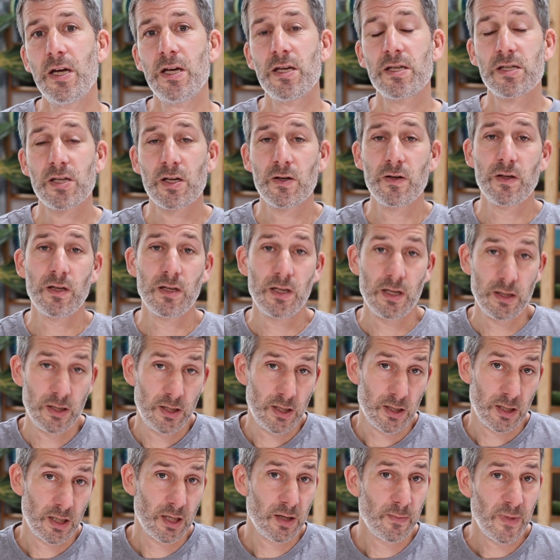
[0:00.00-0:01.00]
So there's
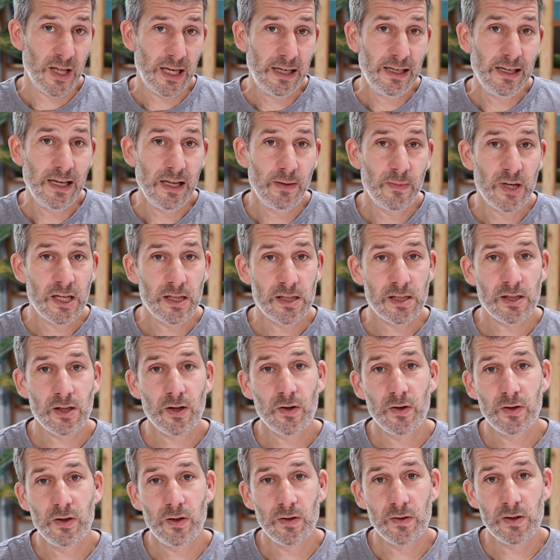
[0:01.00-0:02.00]
just going to be a limit
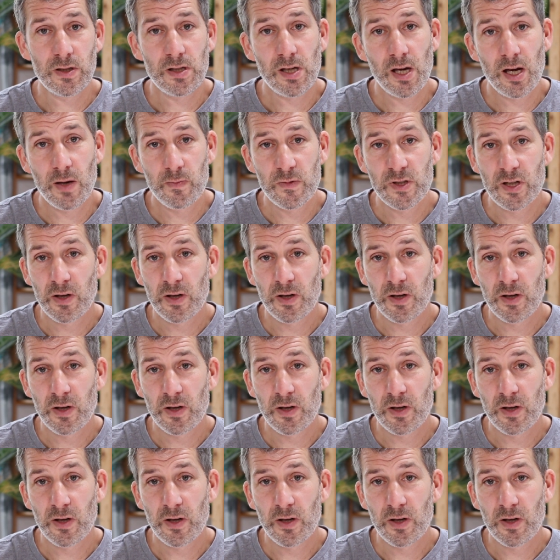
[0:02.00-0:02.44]
on your time.